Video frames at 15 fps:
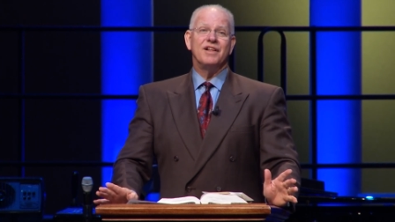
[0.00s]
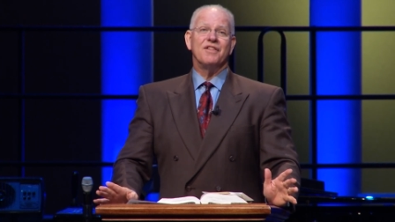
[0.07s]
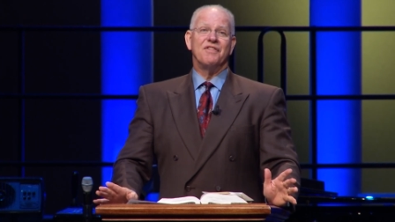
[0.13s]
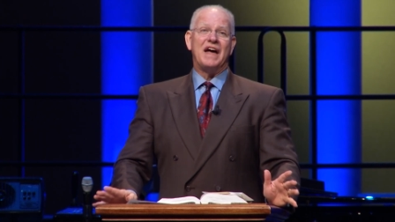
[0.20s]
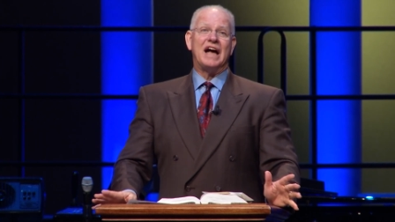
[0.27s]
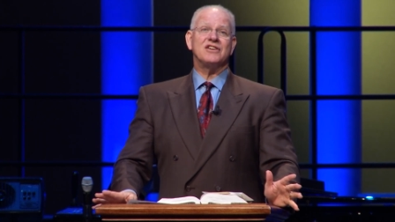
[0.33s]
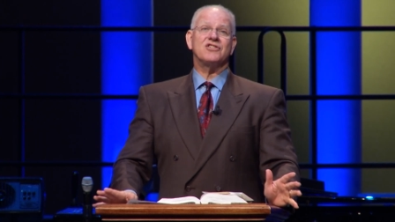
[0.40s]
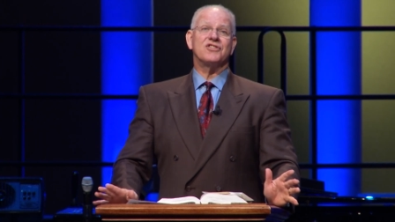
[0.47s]

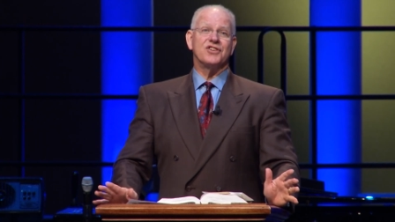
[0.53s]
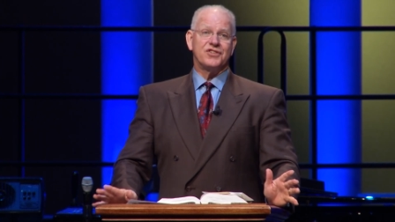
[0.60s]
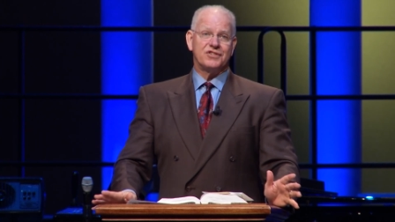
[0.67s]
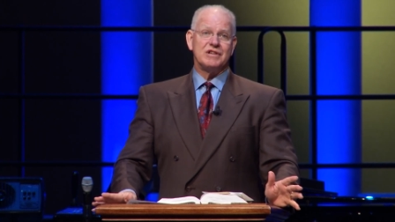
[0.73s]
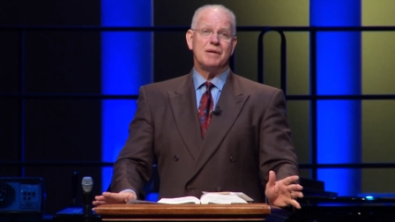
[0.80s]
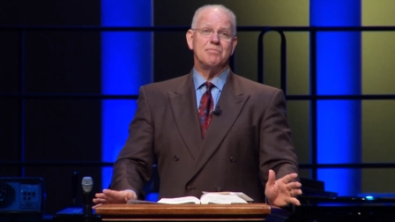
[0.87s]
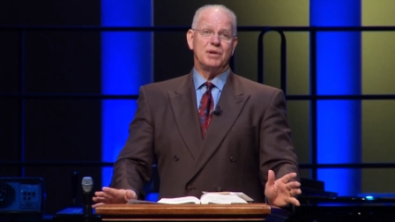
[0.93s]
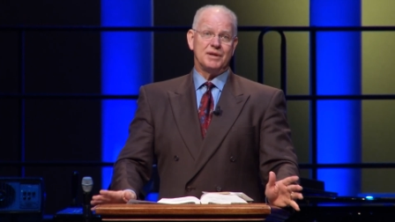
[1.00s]
that's the
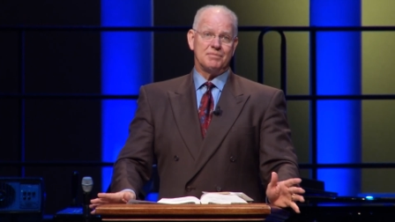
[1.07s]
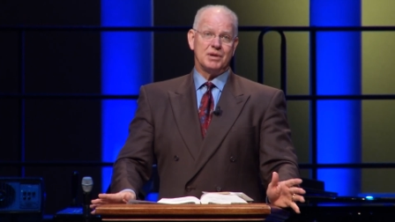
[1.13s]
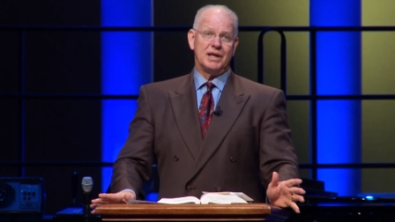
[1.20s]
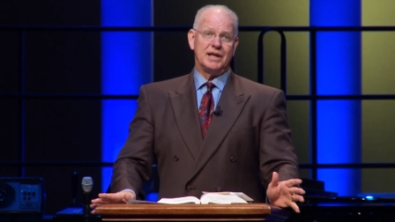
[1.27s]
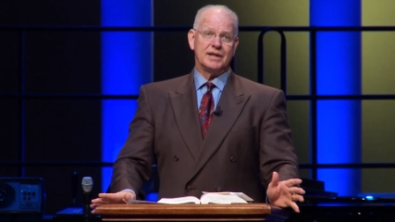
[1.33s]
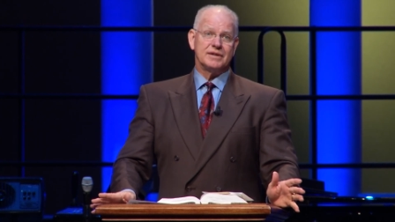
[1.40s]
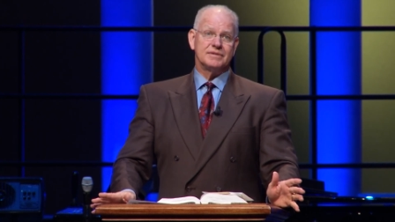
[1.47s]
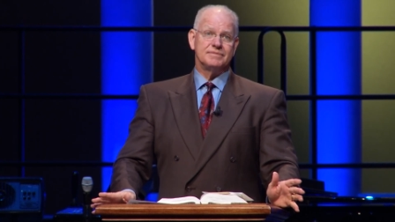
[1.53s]
stumbling
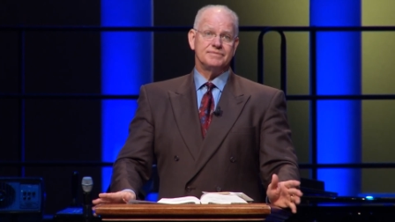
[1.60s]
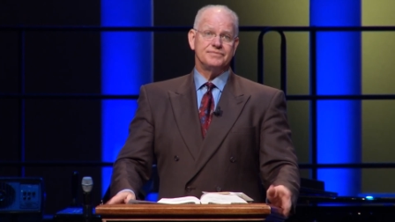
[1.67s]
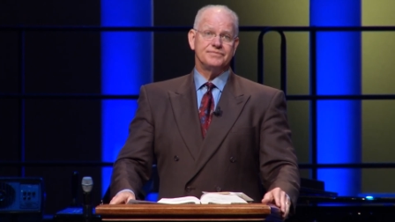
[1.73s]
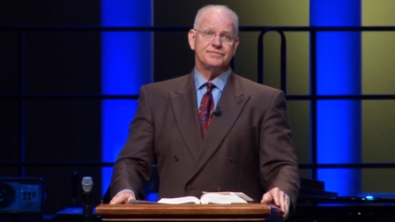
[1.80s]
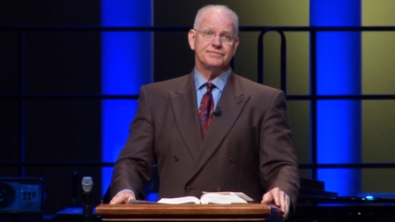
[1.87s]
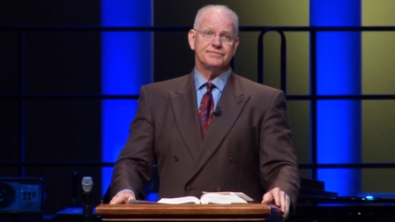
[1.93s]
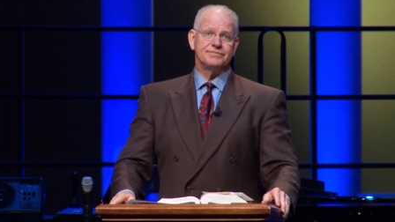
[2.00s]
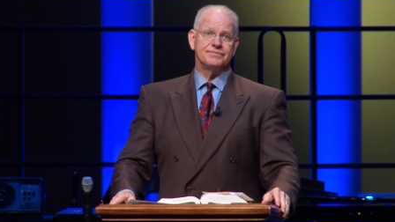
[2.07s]
block.
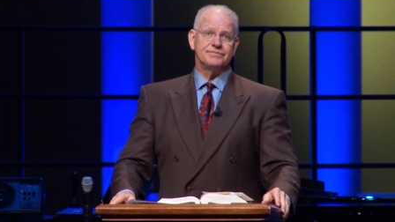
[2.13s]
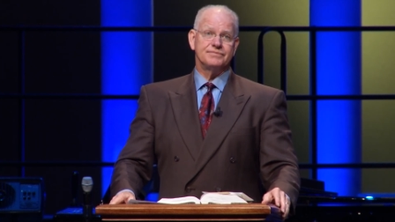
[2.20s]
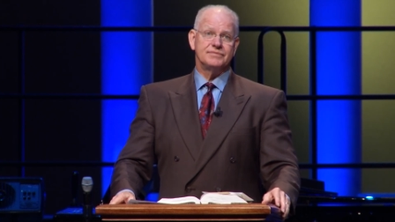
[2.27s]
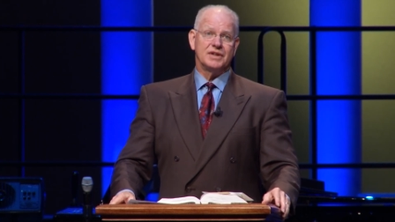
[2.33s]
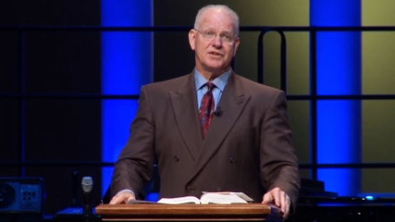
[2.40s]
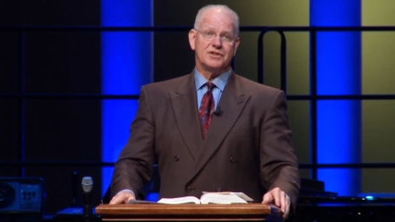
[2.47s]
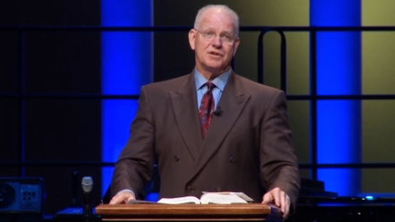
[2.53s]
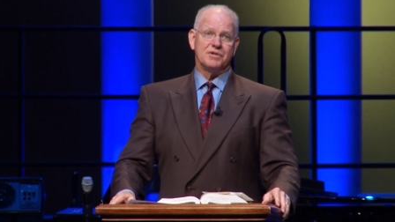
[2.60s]

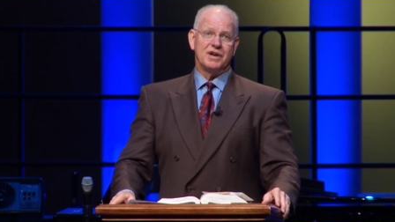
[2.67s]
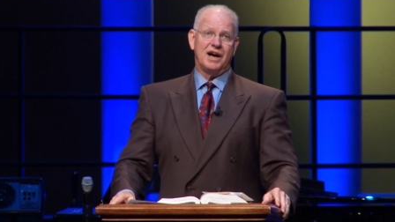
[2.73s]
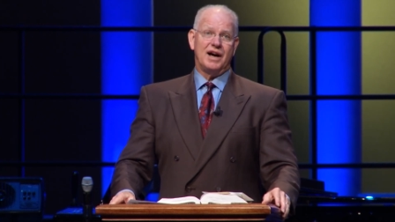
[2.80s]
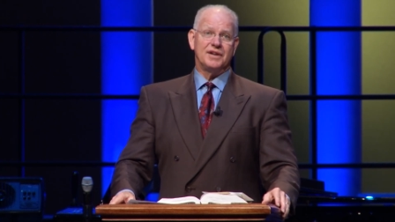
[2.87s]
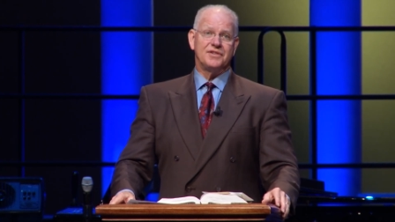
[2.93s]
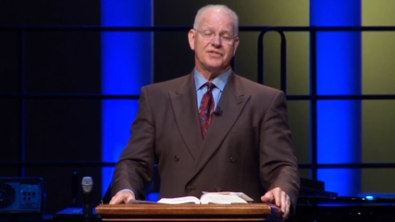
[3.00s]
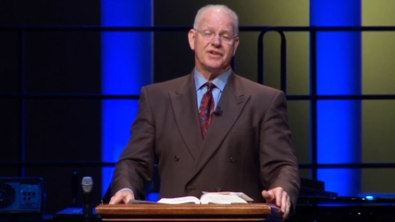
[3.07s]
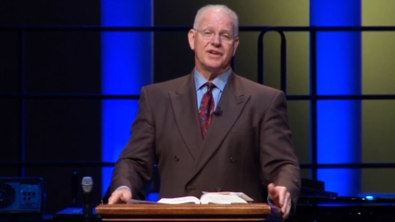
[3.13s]
And so
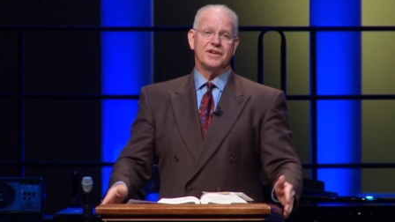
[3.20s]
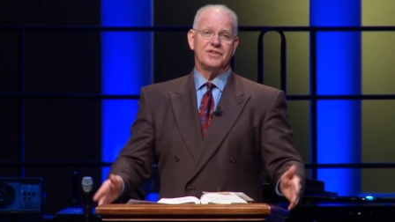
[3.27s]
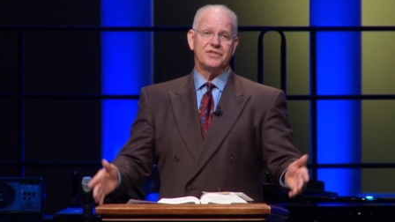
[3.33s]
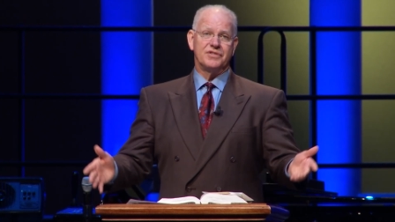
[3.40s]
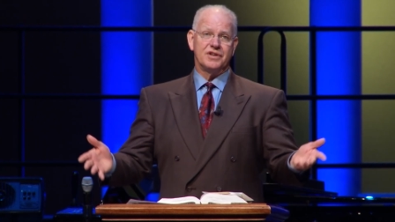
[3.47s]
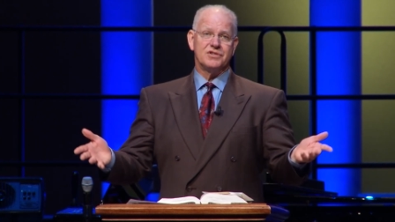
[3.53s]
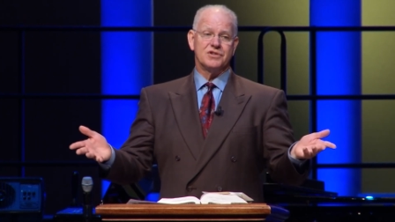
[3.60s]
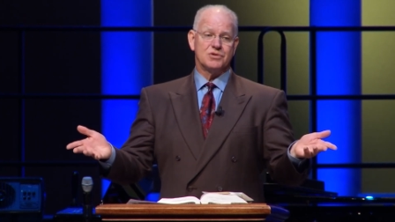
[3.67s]
God says,
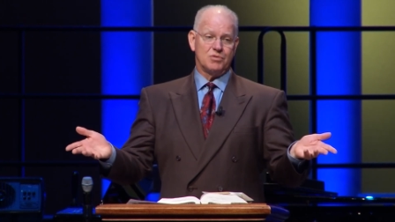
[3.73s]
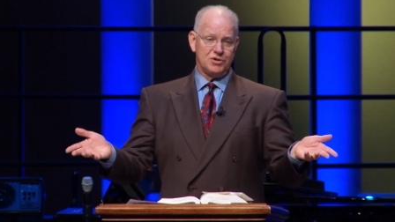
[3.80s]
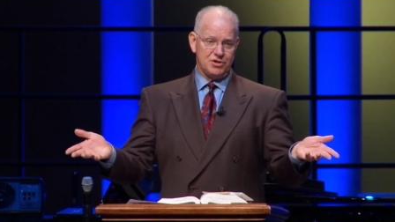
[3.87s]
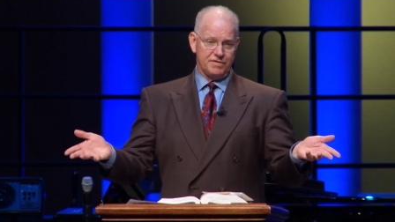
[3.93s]
This is what